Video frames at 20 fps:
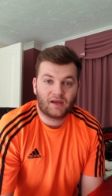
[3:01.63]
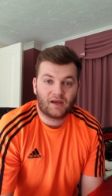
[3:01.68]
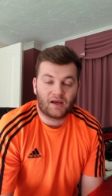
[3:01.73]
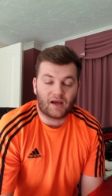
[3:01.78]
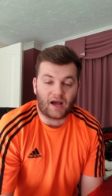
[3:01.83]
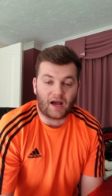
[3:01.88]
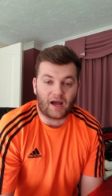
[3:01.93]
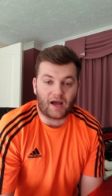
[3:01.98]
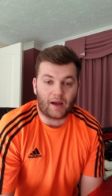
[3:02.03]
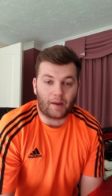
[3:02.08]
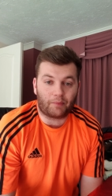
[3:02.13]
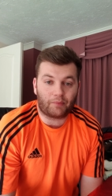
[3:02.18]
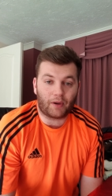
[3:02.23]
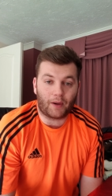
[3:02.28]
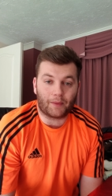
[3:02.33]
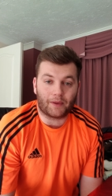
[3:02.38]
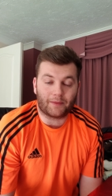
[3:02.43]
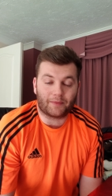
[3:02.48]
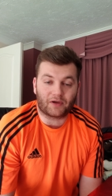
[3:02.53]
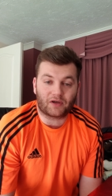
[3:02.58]
Uh,
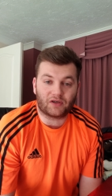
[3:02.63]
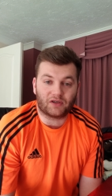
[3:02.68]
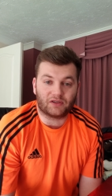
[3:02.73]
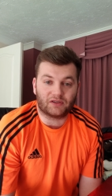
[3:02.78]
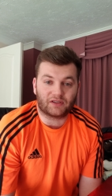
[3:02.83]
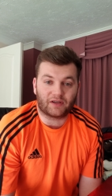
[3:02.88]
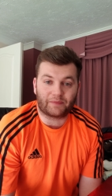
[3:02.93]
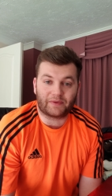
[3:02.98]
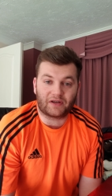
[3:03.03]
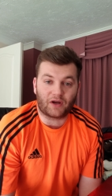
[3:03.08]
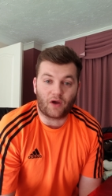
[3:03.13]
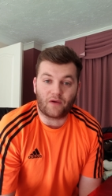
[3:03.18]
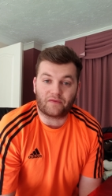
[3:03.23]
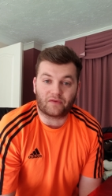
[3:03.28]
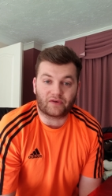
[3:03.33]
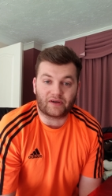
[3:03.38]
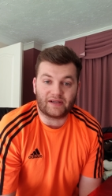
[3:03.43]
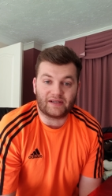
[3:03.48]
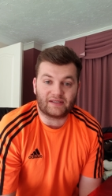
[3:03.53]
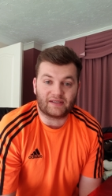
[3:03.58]
probably because I've been
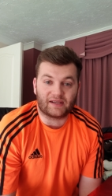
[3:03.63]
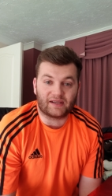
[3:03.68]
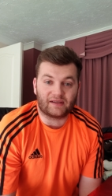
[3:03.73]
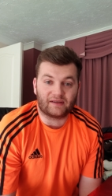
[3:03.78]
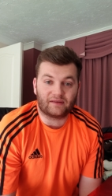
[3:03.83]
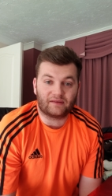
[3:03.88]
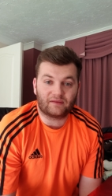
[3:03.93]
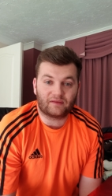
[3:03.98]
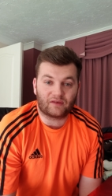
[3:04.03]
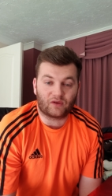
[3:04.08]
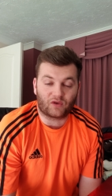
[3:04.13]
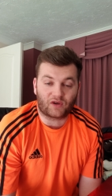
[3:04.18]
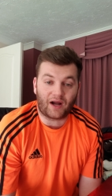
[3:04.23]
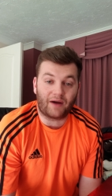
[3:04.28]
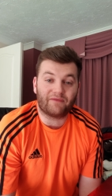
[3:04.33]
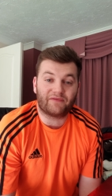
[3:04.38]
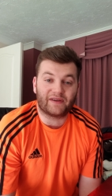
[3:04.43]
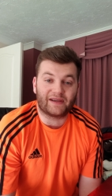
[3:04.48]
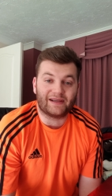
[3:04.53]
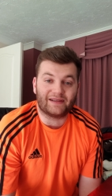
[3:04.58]
overeating or
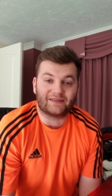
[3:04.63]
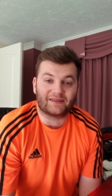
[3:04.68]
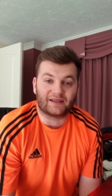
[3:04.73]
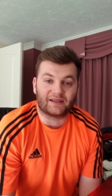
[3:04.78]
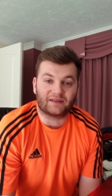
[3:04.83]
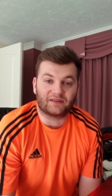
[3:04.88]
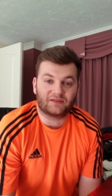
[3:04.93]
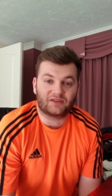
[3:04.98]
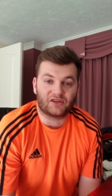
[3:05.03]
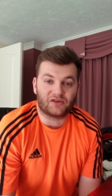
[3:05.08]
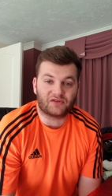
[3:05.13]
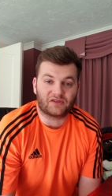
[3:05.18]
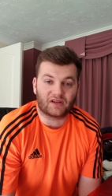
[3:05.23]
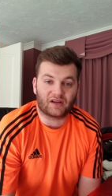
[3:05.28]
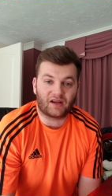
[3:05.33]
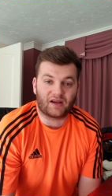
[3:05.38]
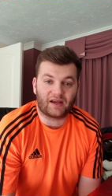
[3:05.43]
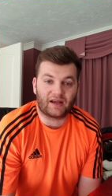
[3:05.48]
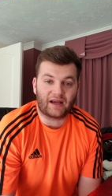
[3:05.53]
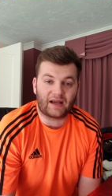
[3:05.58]
comfort eating due to
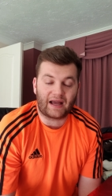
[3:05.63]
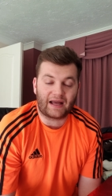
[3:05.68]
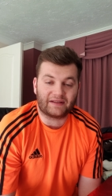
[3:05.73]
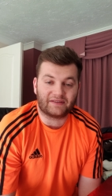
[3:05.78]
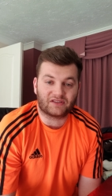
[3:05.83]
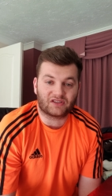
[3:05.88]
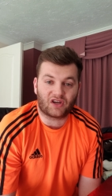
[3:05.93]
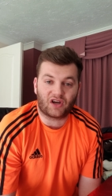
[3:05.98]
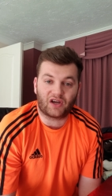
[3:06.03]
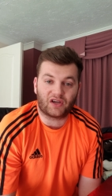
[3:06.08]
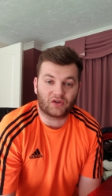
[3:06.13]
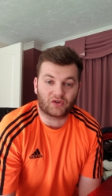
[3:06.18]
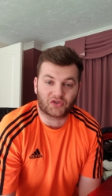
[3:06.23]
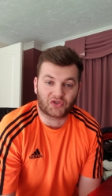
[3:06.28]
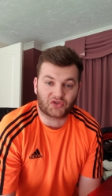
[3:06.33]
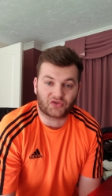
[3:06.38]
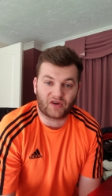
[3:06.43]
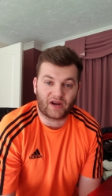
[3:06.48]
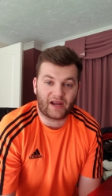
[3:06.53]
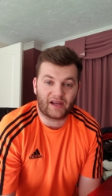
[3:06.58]
like anxiety or
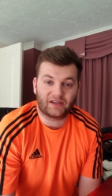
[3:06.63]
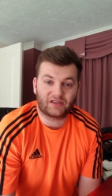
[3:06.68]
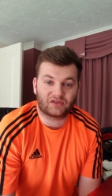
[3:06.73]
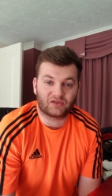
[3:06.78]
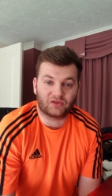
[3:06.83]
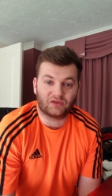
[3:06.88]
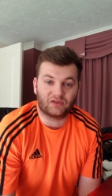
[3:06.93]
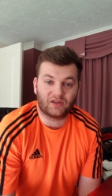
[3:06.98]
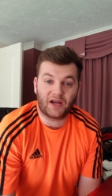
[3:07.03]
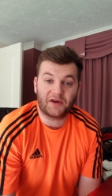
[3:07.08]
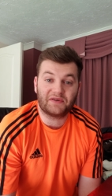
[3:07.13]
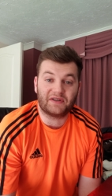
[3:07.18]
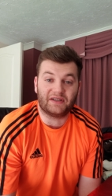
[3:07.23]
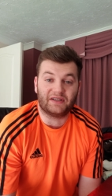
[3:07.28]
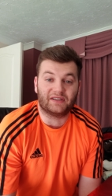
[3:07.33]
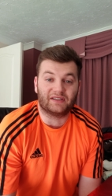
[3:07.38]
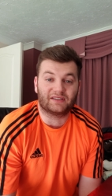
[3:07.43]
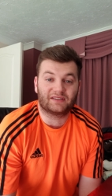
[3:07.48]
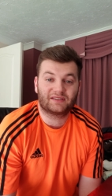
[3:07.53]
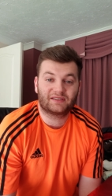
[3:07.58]
stress or
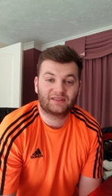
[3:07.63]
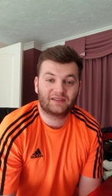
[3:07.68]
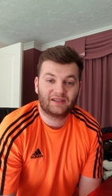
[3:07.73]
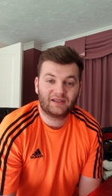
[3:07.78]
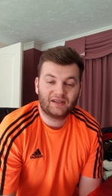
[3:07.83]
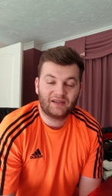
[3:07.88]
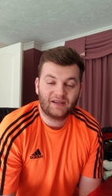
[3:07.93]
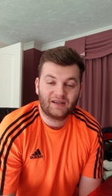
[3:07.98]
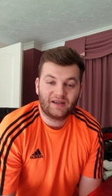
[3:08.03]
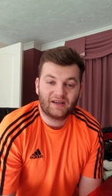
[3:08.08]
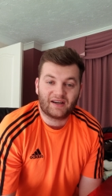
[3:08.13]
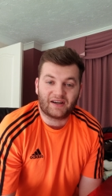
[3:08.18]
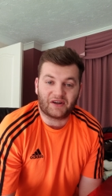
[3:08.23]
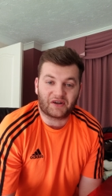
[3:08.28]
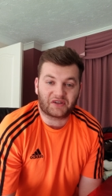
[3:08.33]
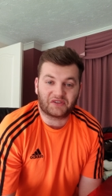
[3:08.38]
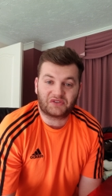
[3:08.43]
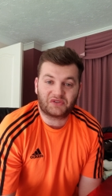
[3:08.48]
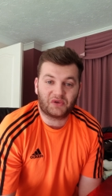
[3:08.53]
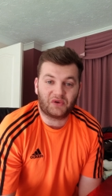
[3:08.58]
loneliness. And I
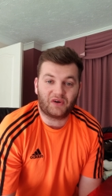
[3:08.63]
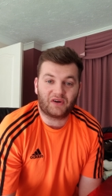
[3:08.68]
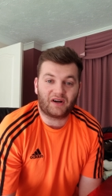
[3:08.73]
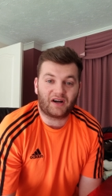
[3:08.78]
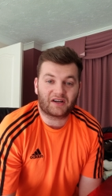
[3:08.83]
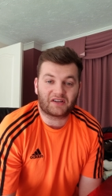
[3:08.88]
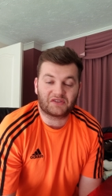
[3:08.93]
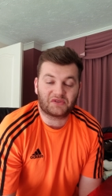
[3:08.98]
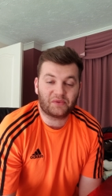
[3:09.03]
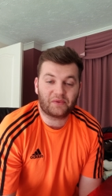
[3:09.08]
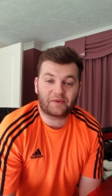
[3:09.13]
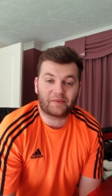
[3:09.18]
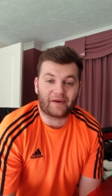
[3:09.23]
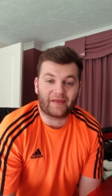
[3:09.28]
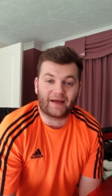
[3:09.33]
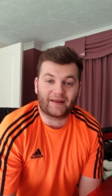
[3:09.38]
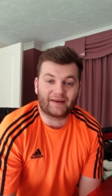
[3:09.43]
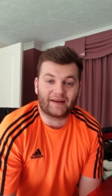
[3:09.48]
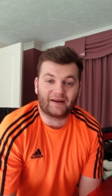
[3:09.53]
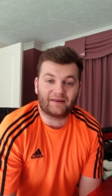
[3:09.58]
can talk. I can talk about
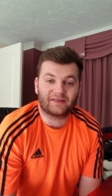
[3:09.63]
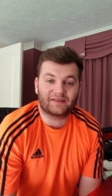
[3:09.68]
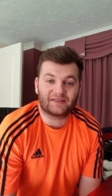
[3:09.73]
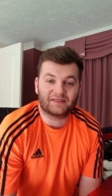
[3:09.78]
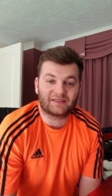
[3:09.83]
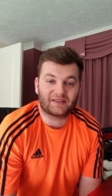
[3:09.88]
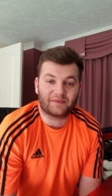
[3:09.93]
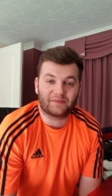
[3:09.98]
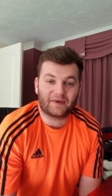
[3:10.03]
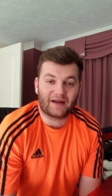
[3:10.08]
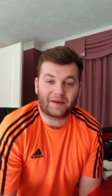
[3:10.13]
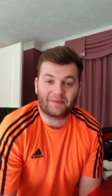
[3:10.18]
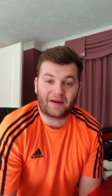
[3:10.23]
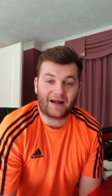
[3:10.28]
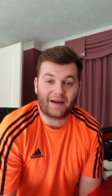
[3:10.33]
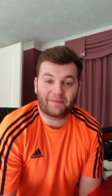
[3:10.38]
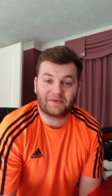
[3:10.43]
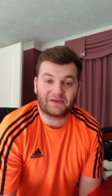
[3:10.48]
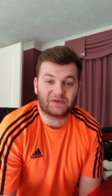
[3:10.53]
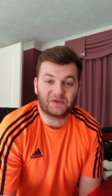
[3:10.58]
that now because I'm, I'm
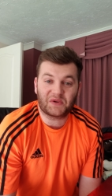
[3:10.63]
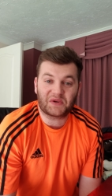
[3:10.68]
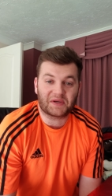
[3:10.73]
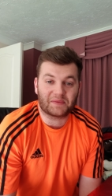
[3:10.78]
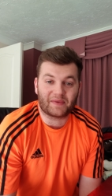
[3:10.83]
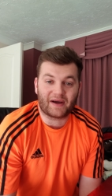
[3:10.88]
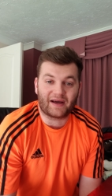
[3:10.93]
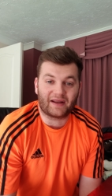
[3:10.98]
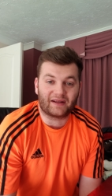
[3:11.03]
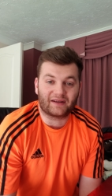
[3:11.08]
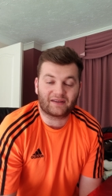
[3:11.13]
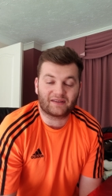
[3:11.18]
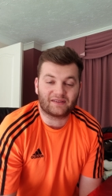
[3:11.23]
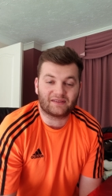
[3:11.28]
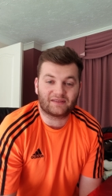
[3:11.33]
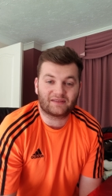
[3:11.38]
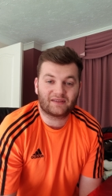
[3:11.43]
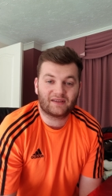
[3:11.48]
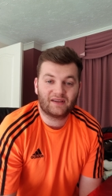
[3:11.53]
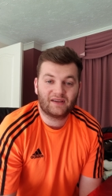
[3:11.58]
happy talking about it.
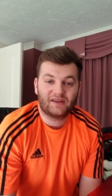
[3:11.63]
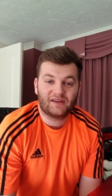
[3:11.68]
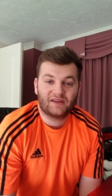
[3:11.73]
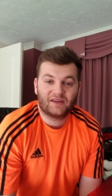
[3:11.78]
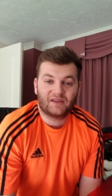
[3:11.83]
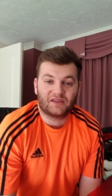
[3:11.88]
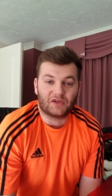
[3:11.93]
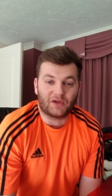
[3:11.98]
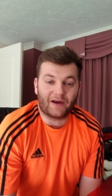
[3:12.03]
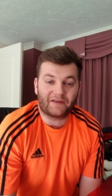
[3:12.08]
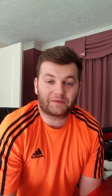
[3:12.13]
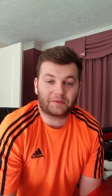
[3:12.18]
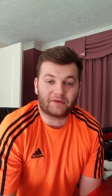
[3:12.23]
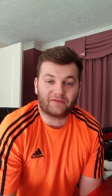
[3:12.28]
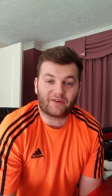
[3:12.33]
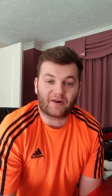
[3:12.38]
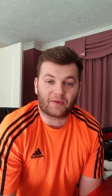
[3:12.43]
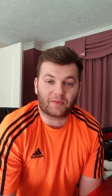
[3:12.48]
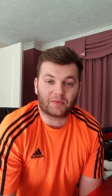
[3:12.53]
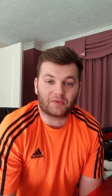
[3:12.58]
Because you have to be
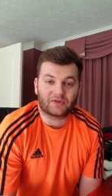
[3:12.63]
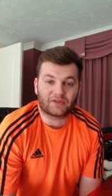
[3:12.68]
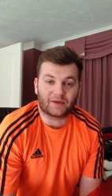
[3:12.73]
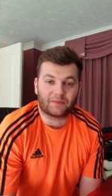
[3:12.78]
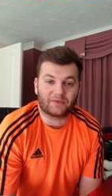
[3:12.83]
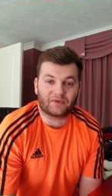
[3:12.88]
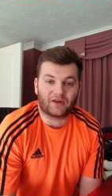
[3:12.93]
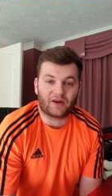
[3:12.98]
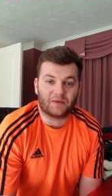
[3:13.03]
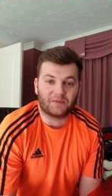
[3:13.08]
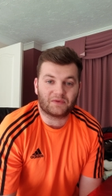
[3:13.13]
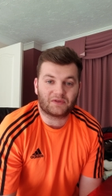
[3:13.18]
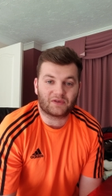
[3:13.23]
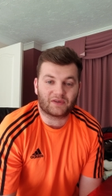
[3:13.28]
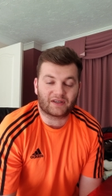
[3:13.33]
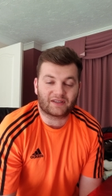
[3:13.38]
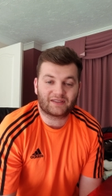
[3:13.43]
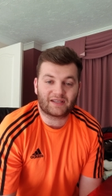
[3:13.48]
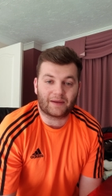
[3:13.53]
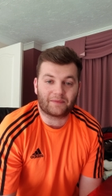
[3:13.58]
vulnerable sometimes to
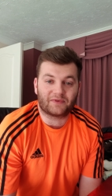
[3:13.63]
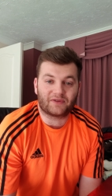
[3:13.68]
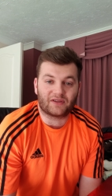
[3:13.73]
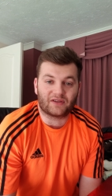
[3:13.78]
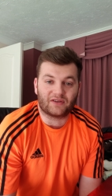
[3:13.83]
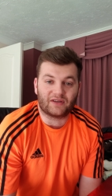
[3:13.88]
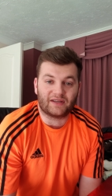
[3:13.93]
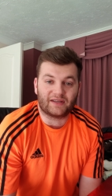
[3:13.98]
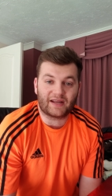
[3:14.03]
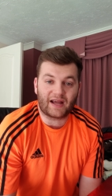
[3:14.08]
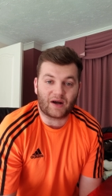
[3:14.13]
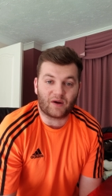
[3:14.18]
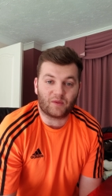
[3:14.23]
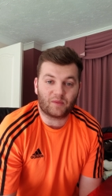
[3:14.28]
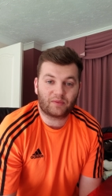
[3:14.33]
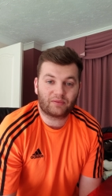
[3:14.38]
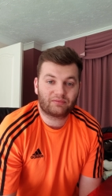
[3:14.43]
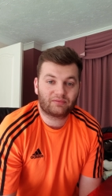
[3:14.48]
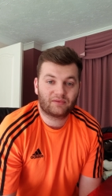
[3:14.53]
accept that you need help.